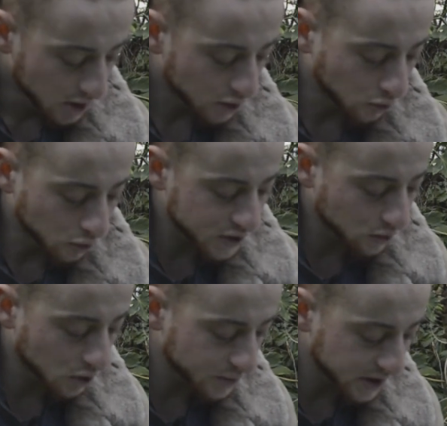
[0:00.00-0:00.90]
You'll also
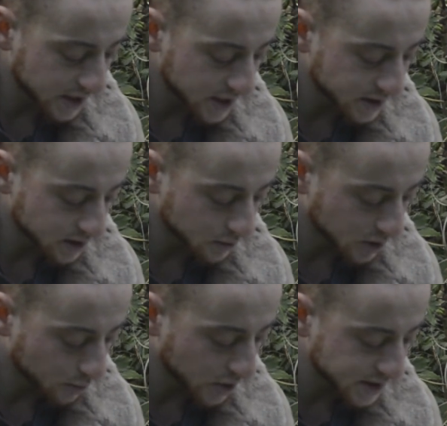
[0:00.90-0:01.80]
want to be liaising with
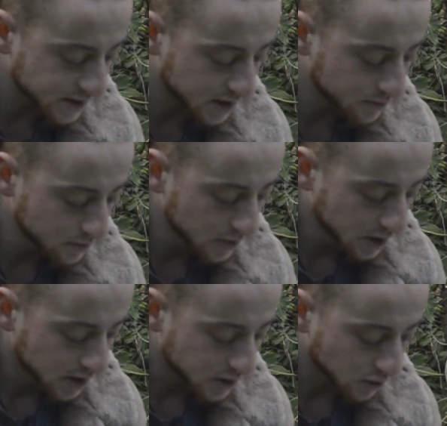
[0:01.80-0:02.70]
the press team.
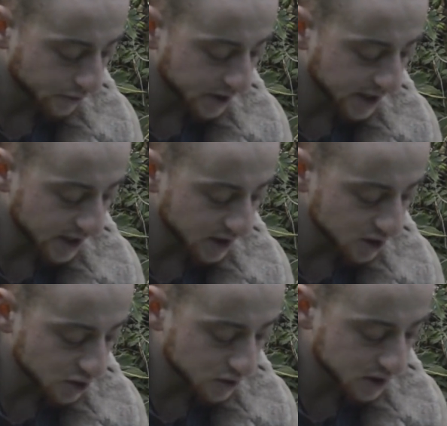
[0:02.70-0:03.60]
So if we get any
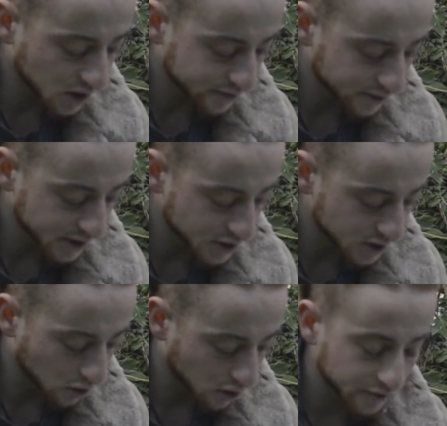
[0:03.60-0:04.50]
news
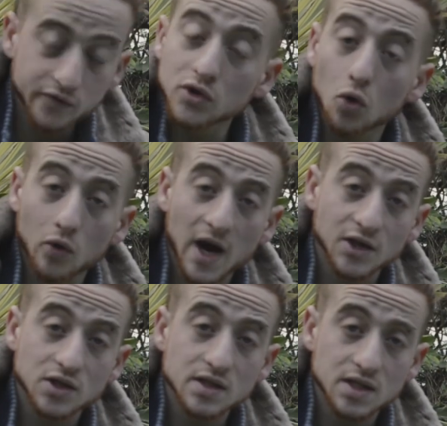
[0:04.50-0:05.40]
coverage of your
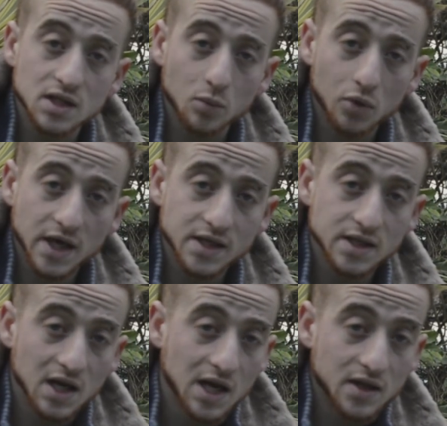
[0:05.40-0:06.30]
actions in the
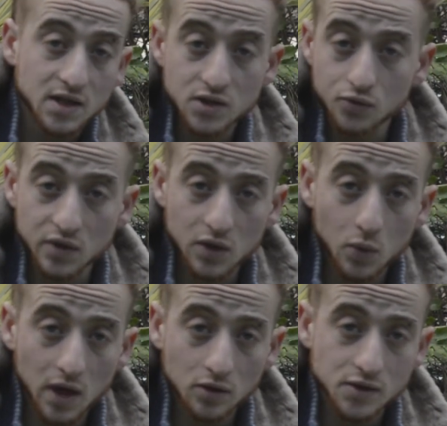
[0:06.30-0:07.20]
press, these do really
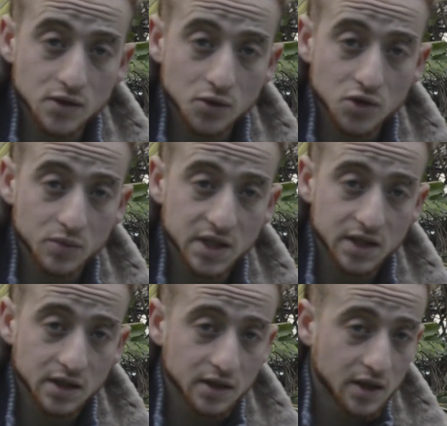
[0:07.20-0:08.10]
well on social
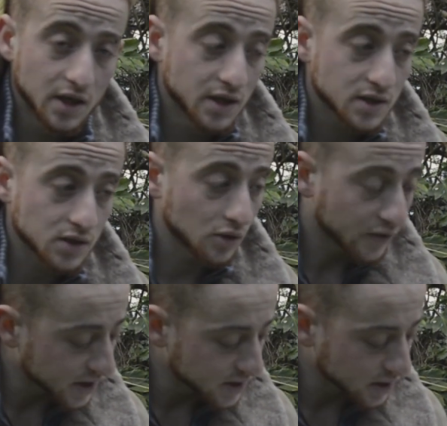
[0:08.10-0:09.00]
media. So
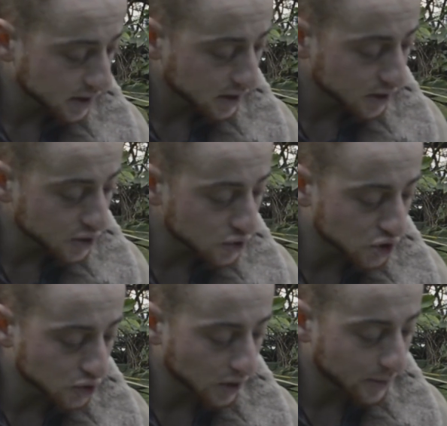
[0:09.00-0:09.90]
if there's a news
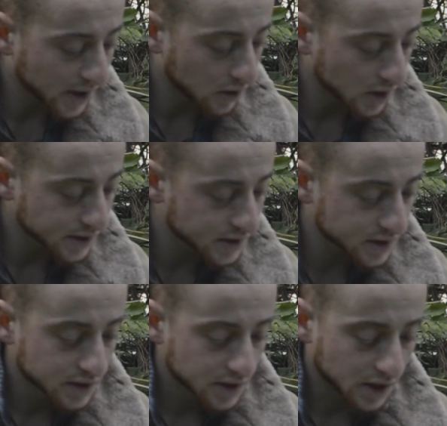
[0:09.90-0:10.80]
story about us,